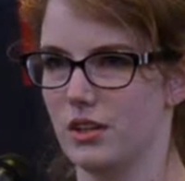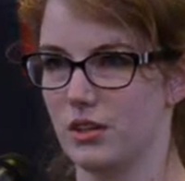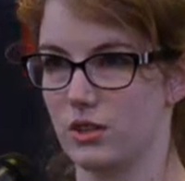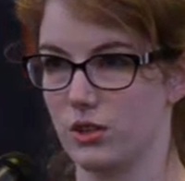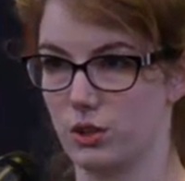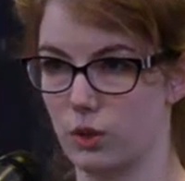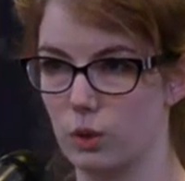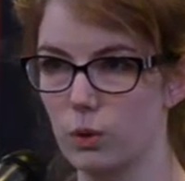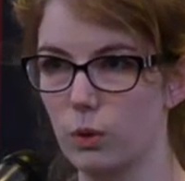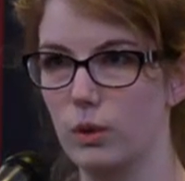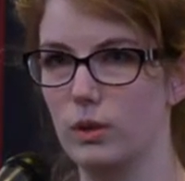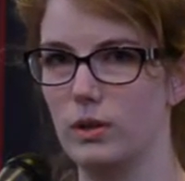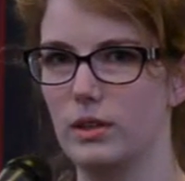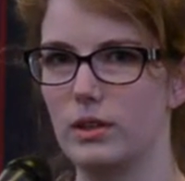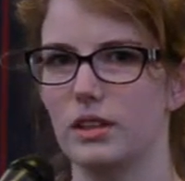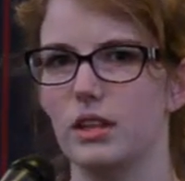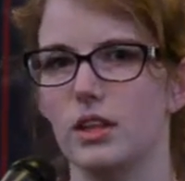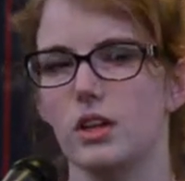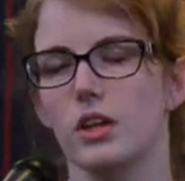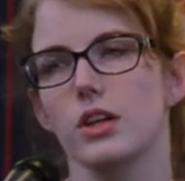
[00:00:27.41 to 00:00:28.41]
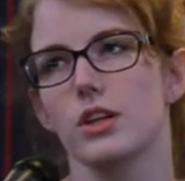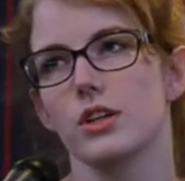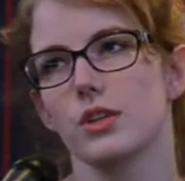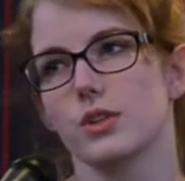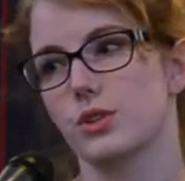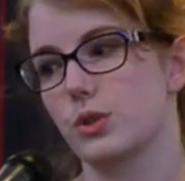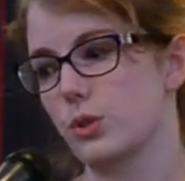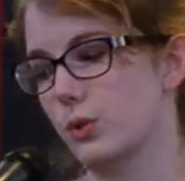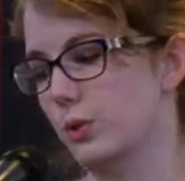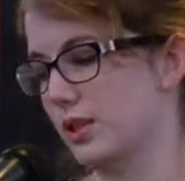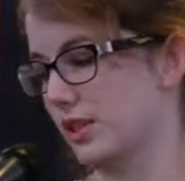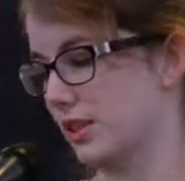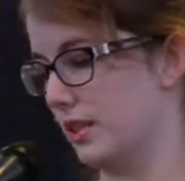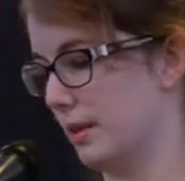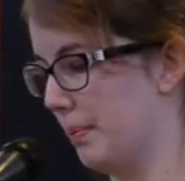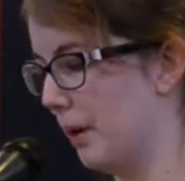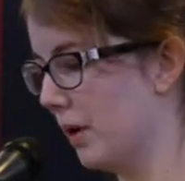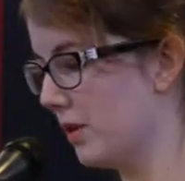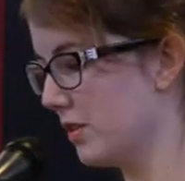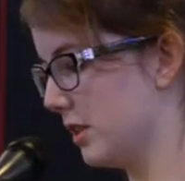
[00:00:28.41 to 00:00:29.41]
School. School is
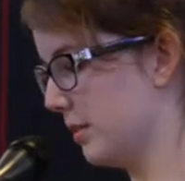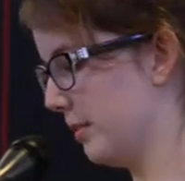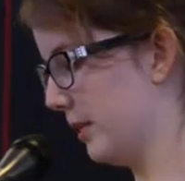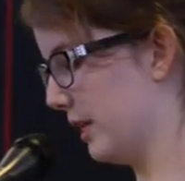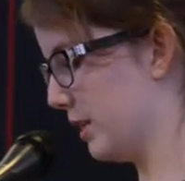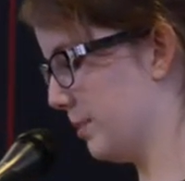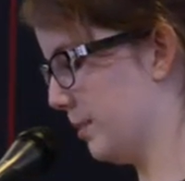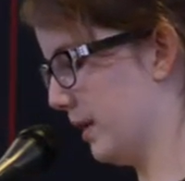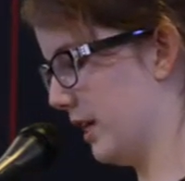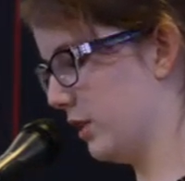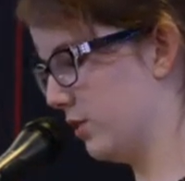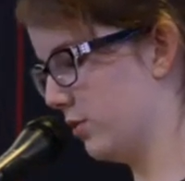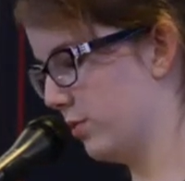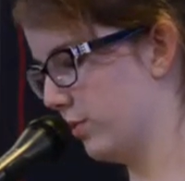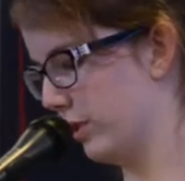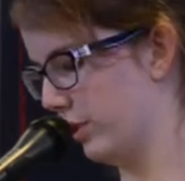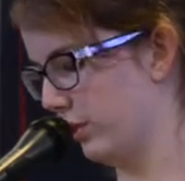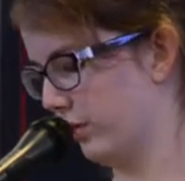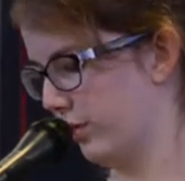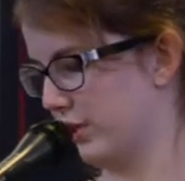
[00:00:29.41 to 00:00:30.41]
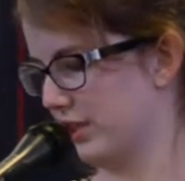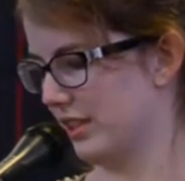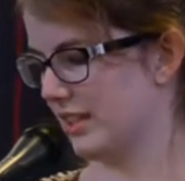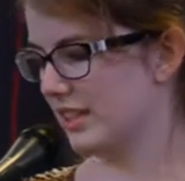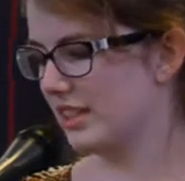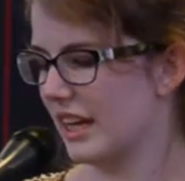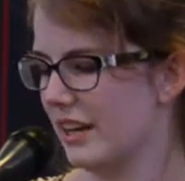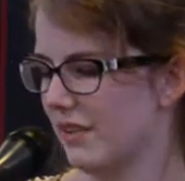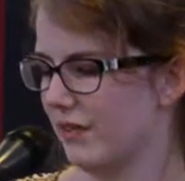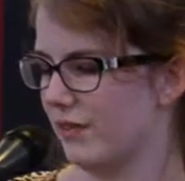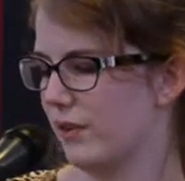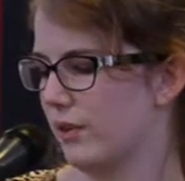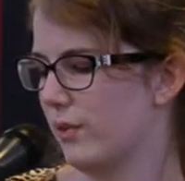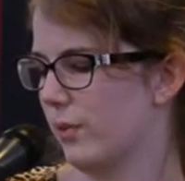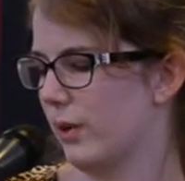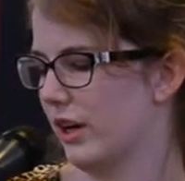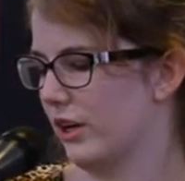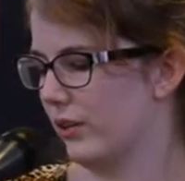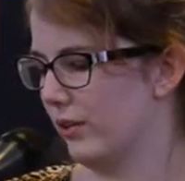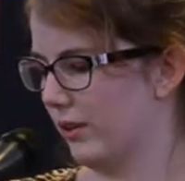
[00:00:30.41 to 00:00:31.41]
supposed to be this place where you feel safe and
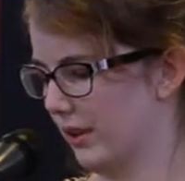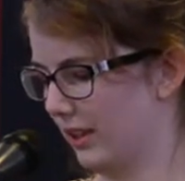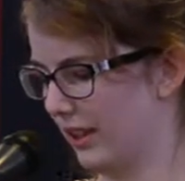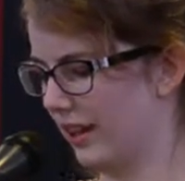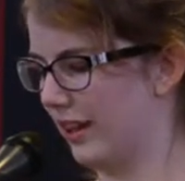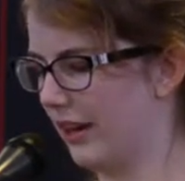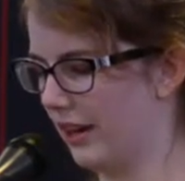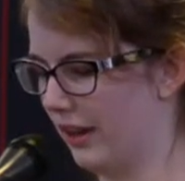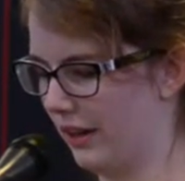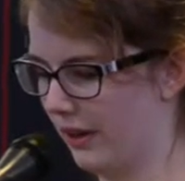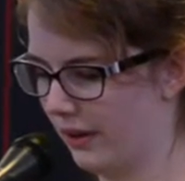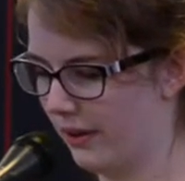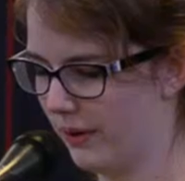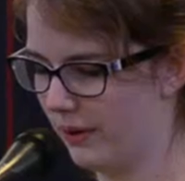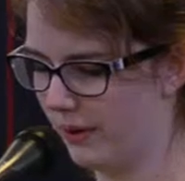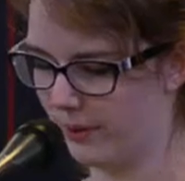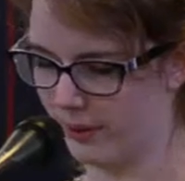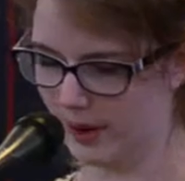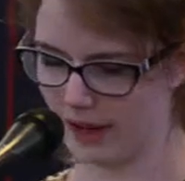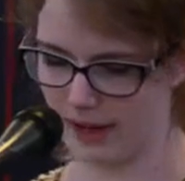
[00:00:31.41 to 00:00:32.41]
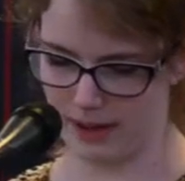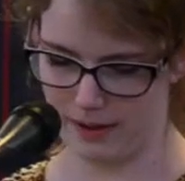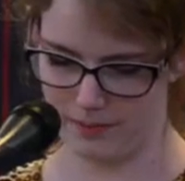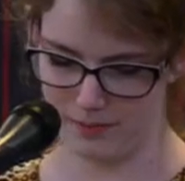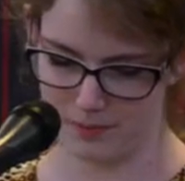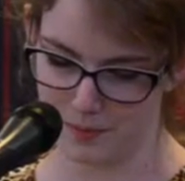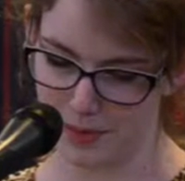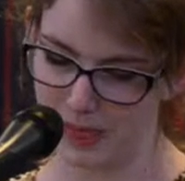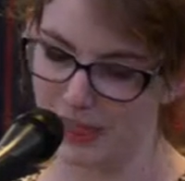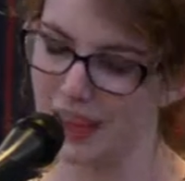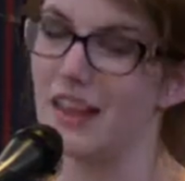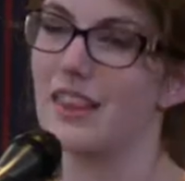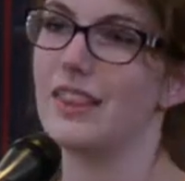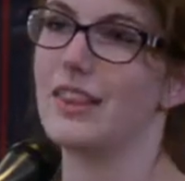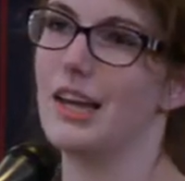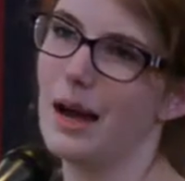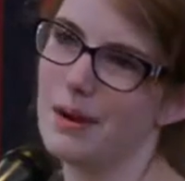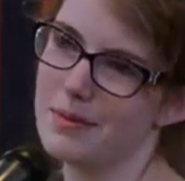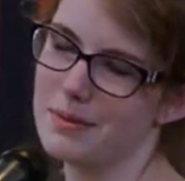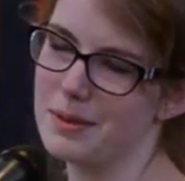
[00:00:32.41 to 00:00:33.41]
where you learn. Well,
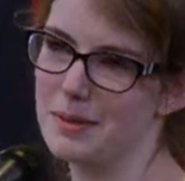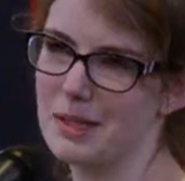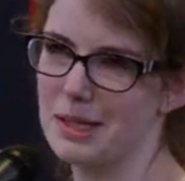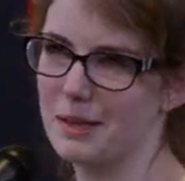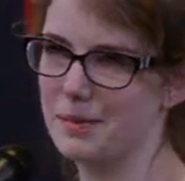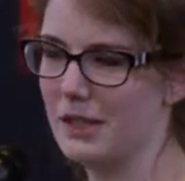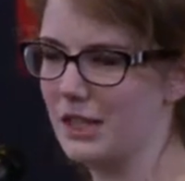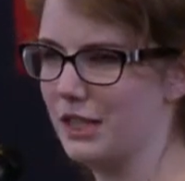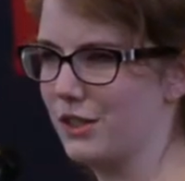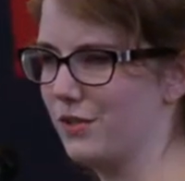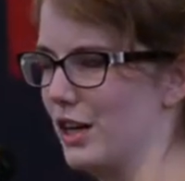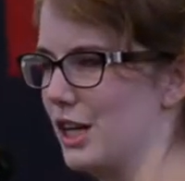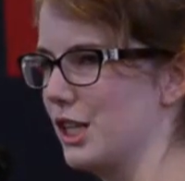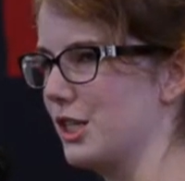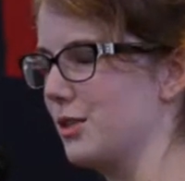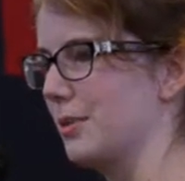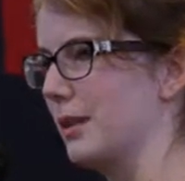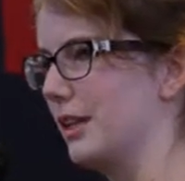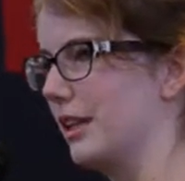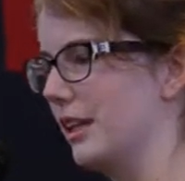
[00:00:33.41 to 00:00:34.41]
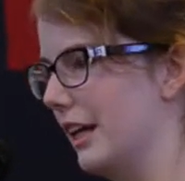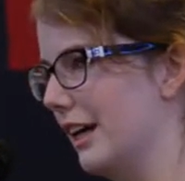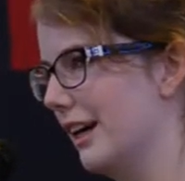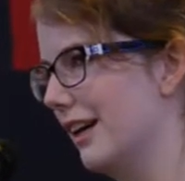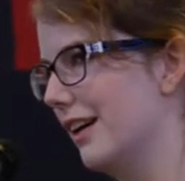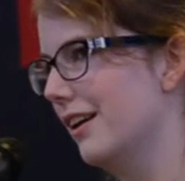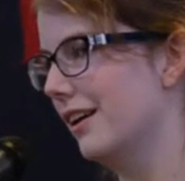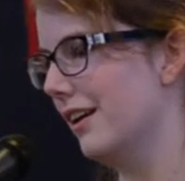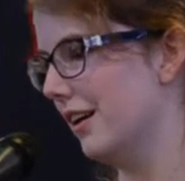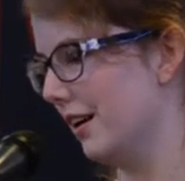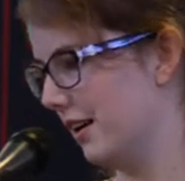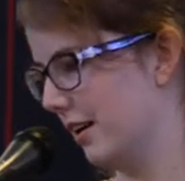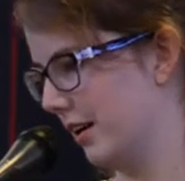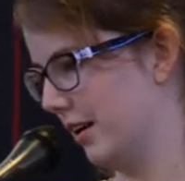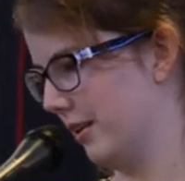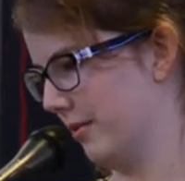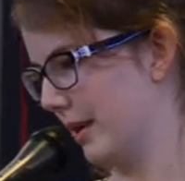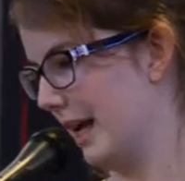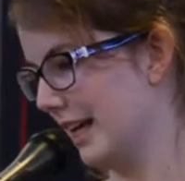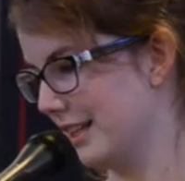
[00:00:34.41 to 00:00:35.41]
the Optimist Beach freshman year
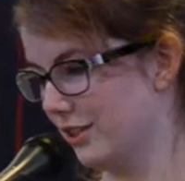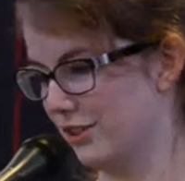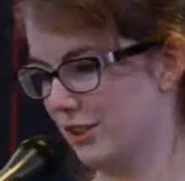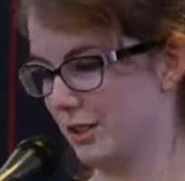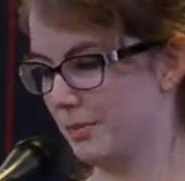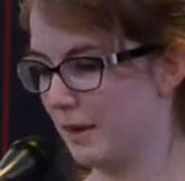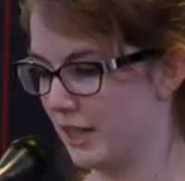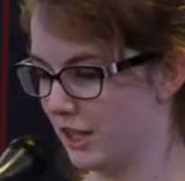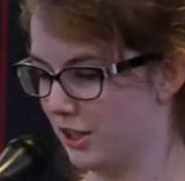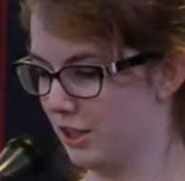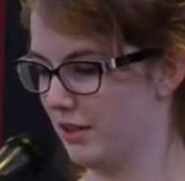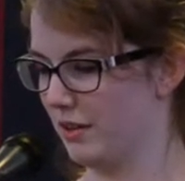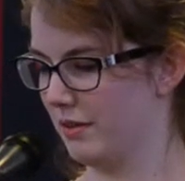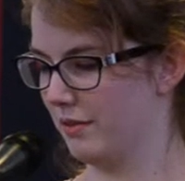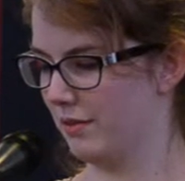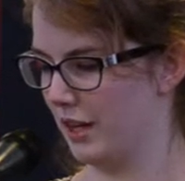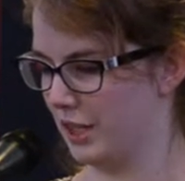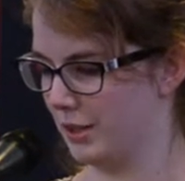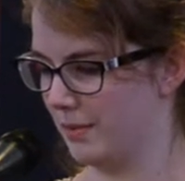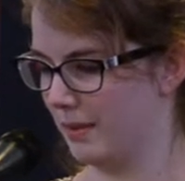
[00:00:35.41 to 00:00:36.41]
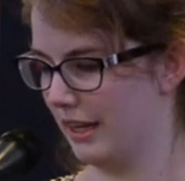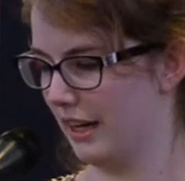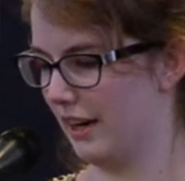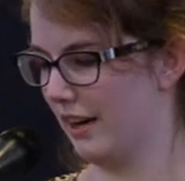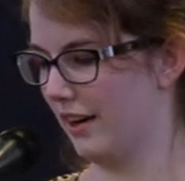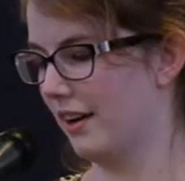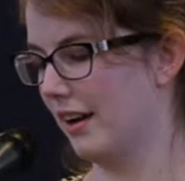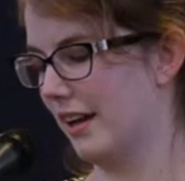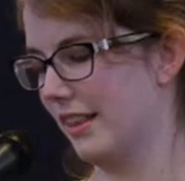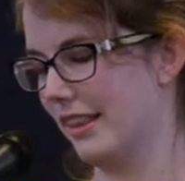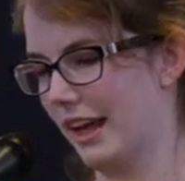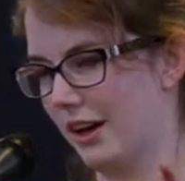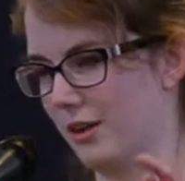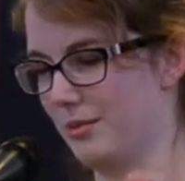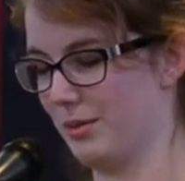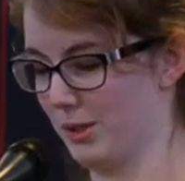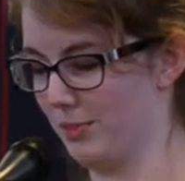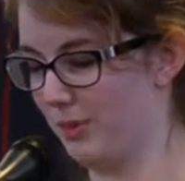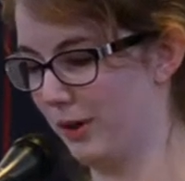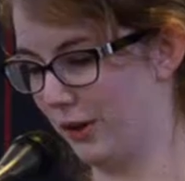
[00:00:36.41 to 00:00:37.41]
or we had to do speech unit freshman year, that
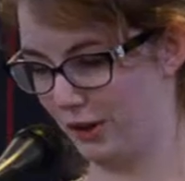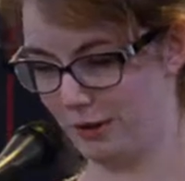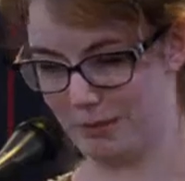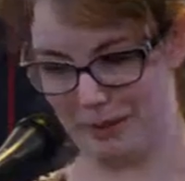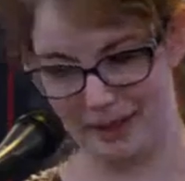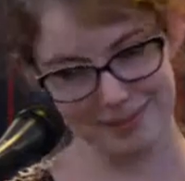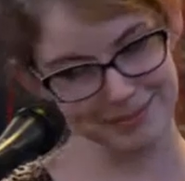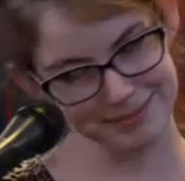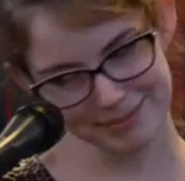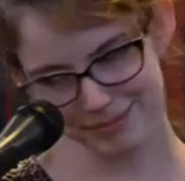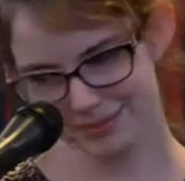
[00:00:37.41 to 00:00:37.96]
almost murdered me.